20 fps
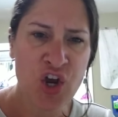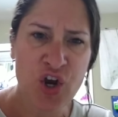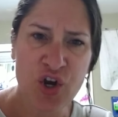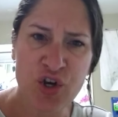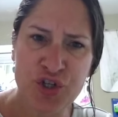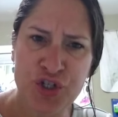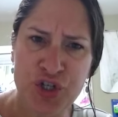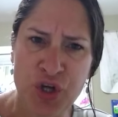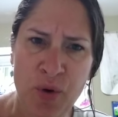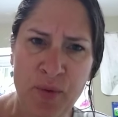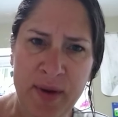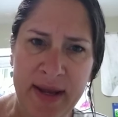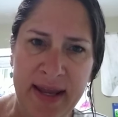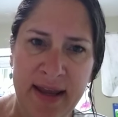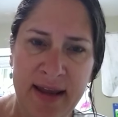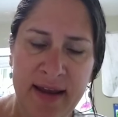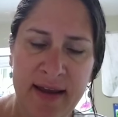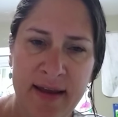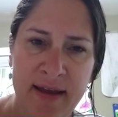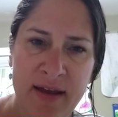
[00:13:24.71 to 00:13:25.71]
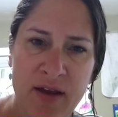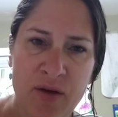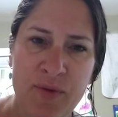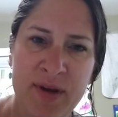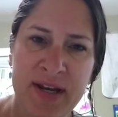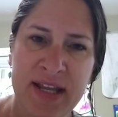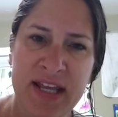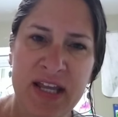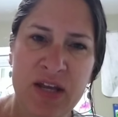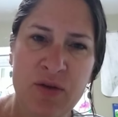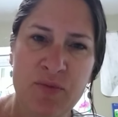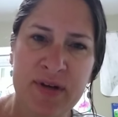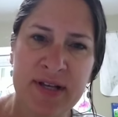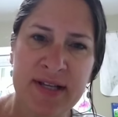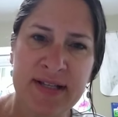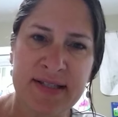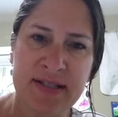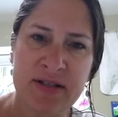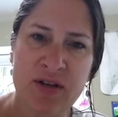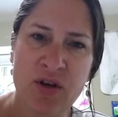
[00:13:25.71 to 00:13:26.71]
or Joey when he
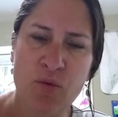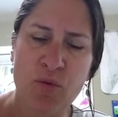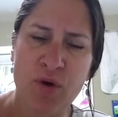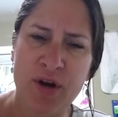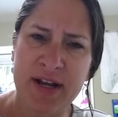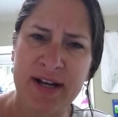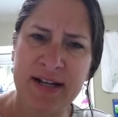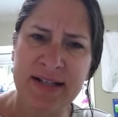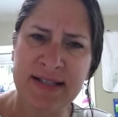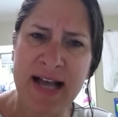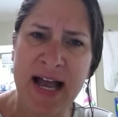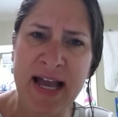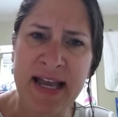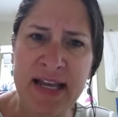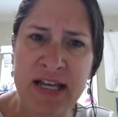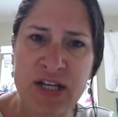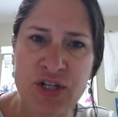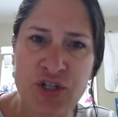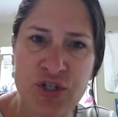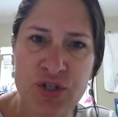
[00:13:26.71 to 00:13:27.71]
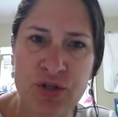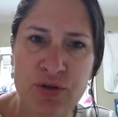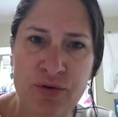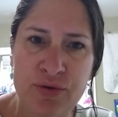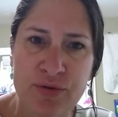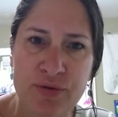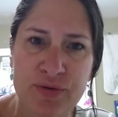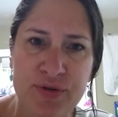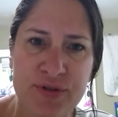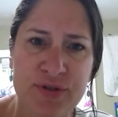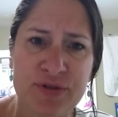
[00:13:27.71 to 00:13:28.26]
was working on tying his shoes,